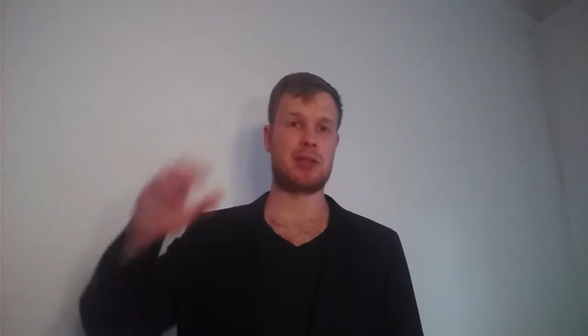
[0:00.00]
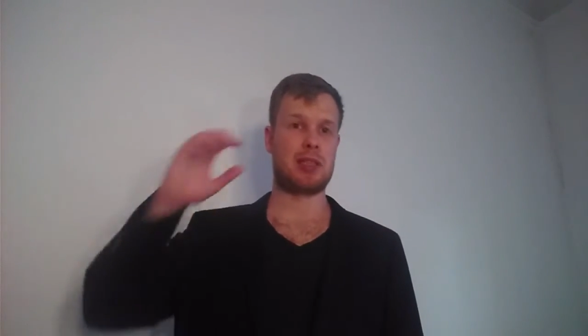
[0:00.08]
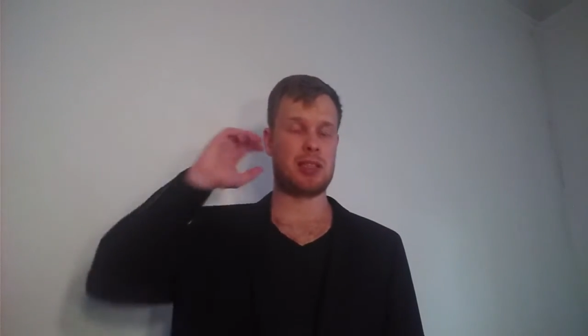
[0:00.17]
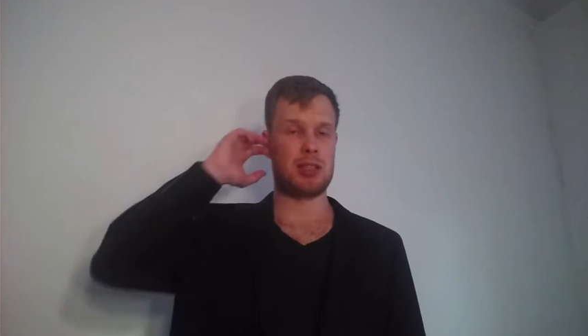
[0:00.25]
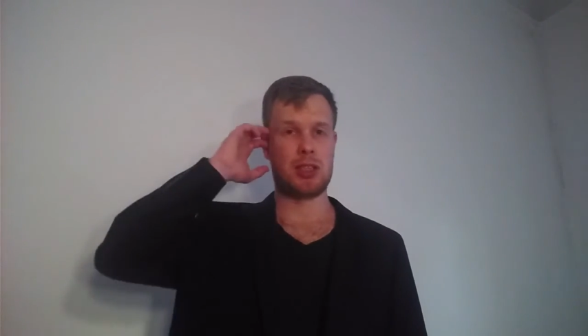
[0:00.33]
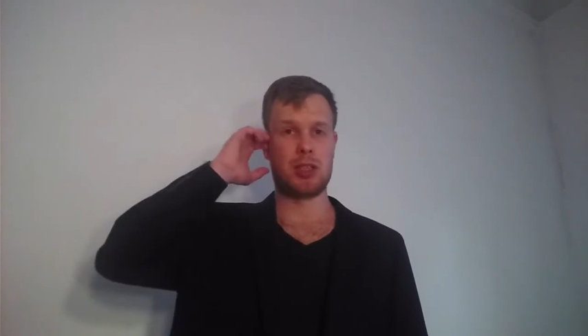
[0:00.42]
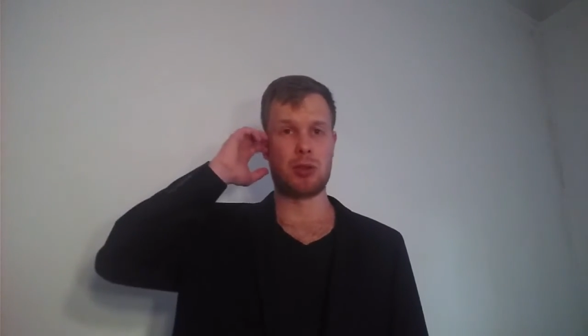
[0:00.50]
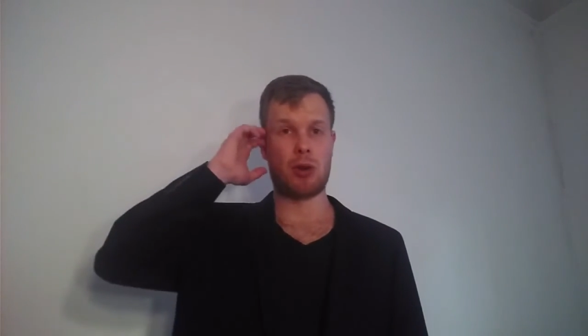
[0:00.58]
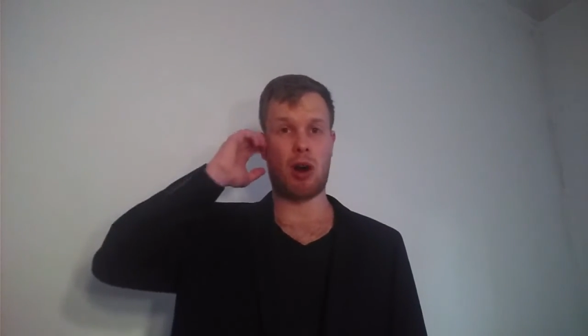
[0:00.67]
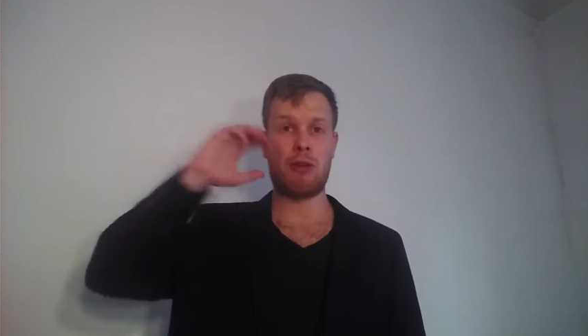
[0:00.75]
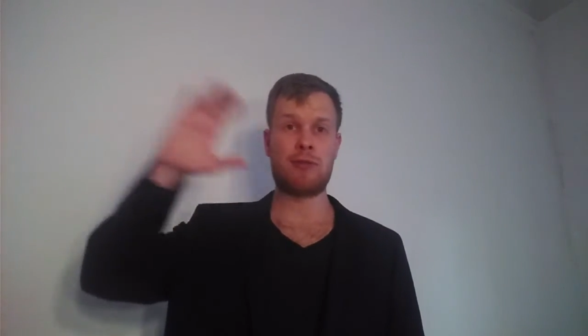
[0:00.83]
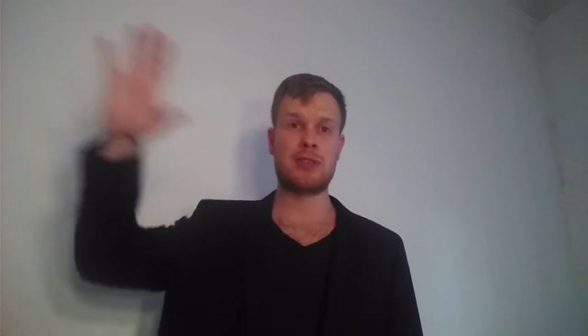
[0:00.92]
a new
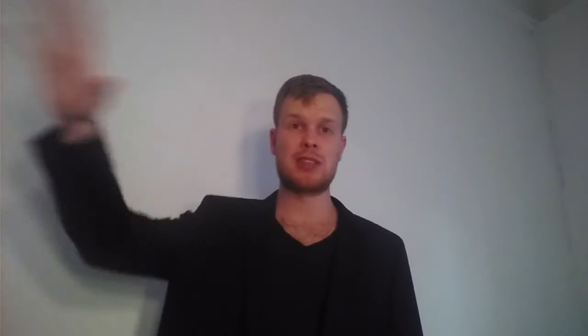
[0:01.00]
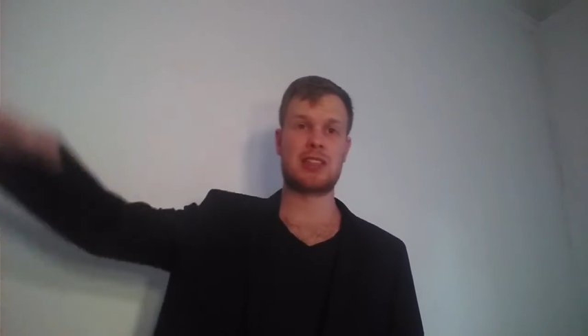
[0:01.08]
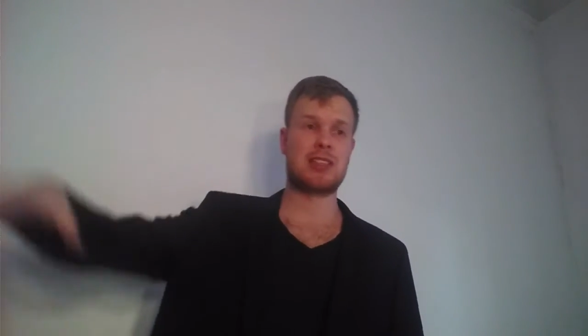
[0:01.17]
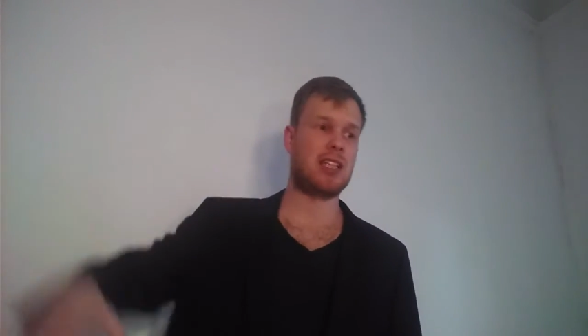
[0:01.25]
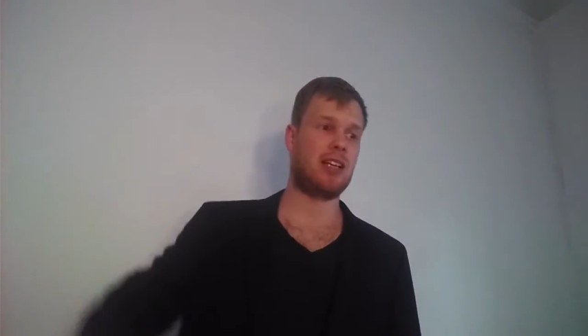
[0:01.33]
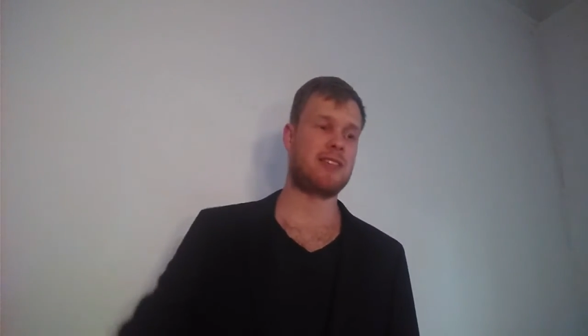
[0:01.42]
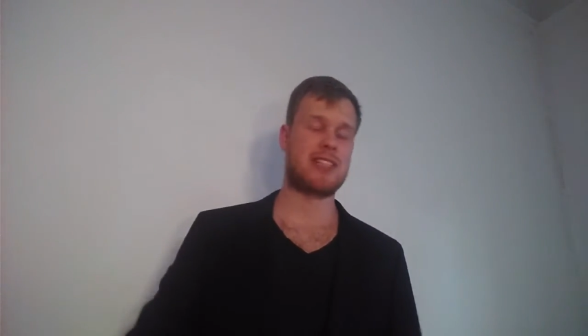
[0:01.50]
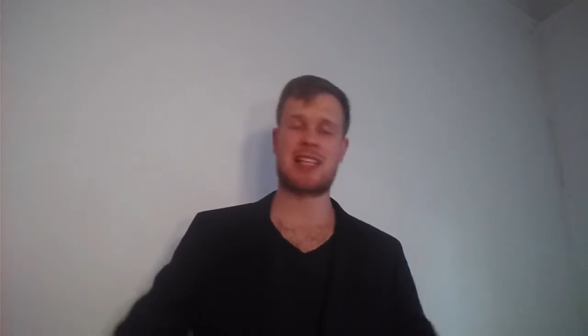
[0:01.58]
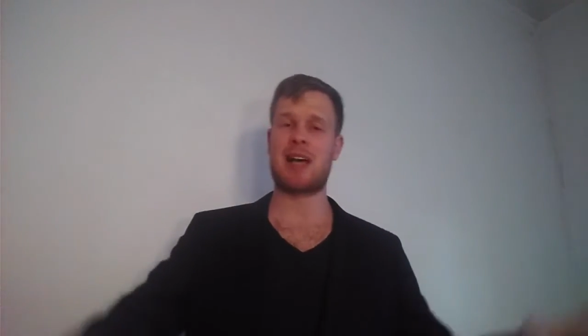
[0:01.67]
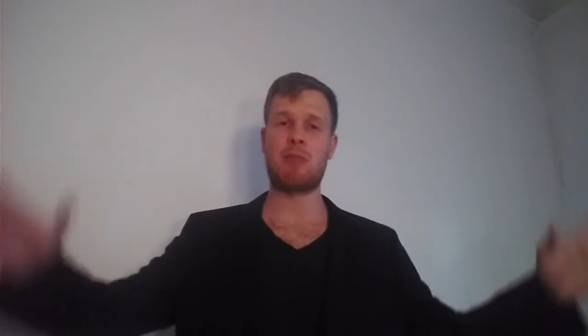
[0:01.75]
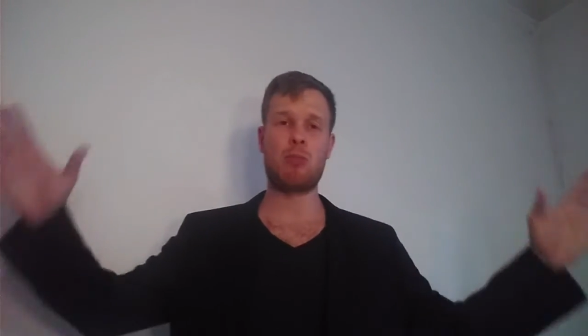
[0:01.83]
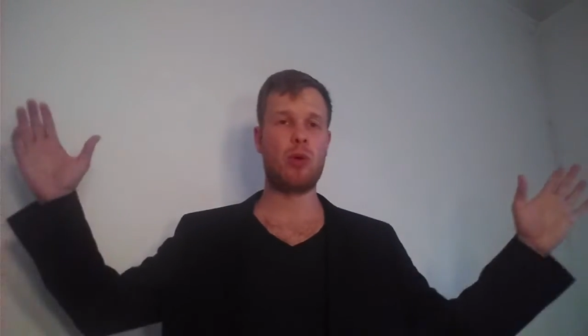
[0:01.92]
office
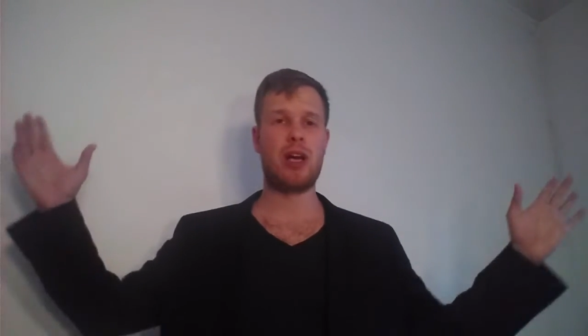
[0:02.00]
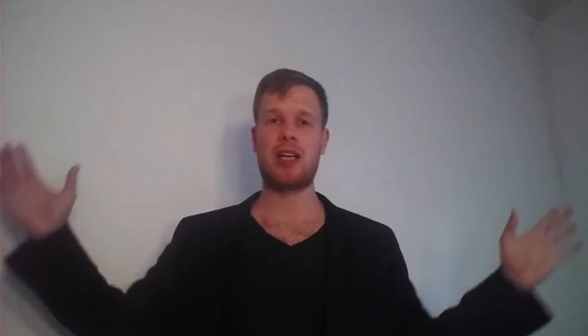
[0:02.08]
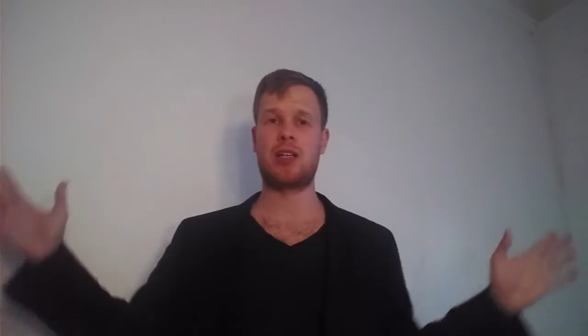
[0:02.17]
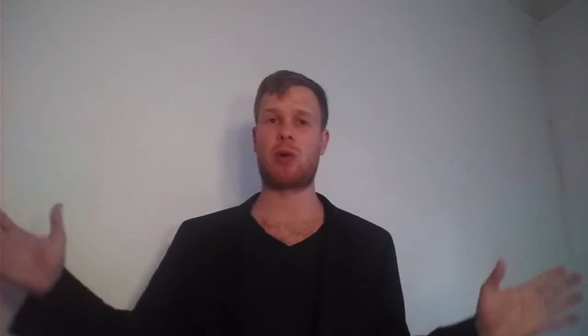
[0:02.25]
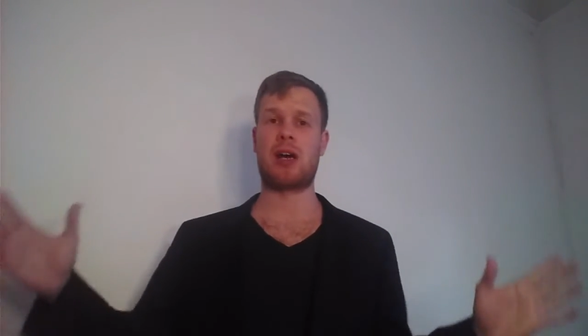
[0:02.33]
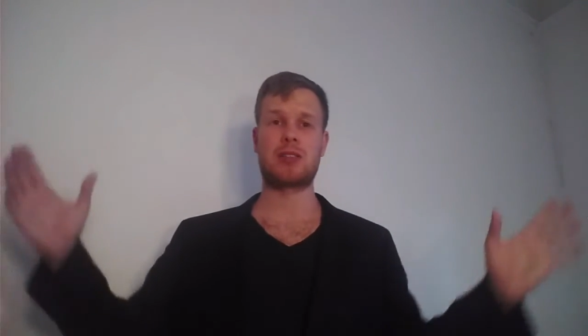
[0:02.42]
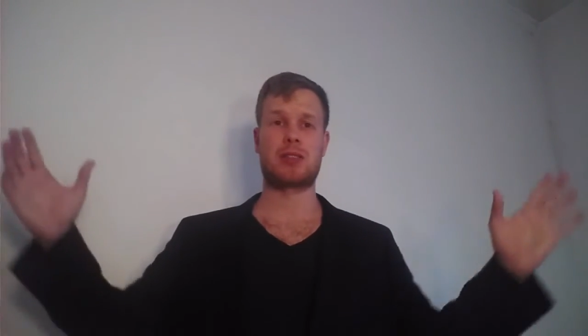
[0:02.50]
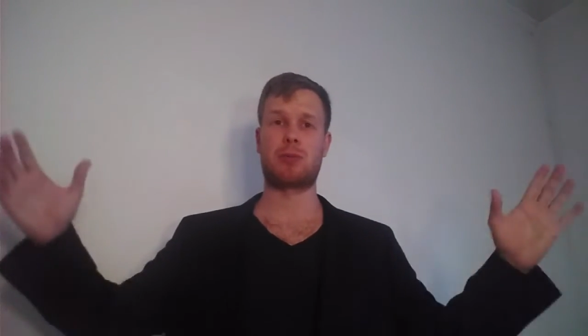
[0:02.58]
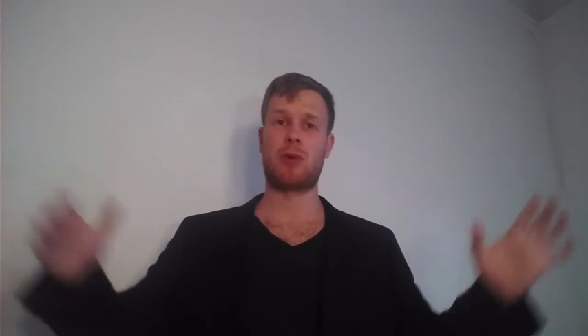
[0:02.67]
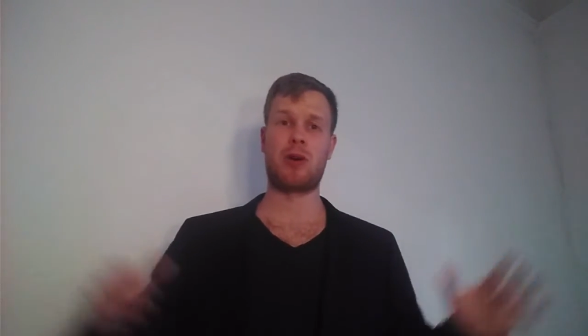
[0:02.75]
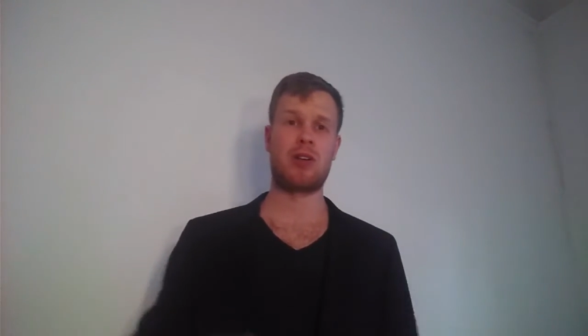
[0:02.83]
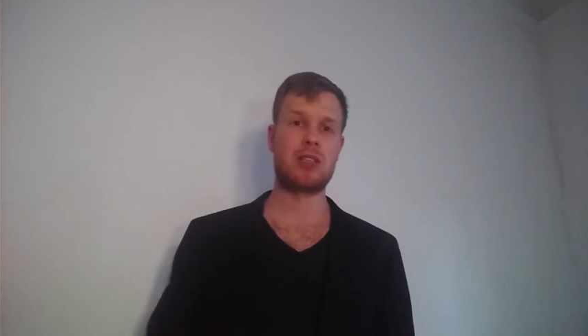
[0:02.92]
somewhere around the
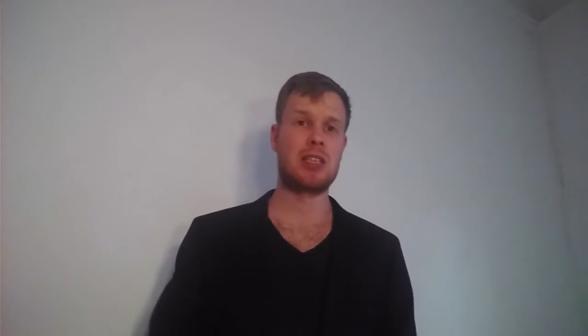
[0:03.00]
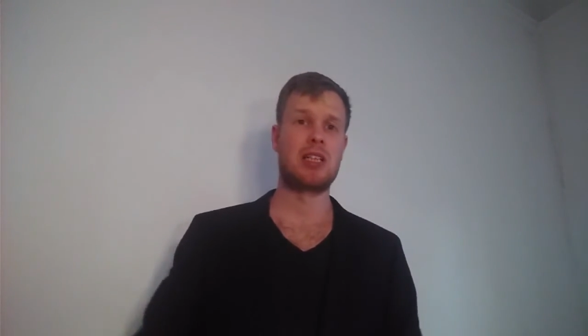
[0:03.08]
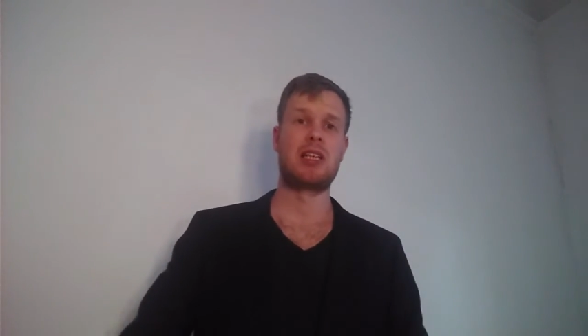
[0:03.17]
world,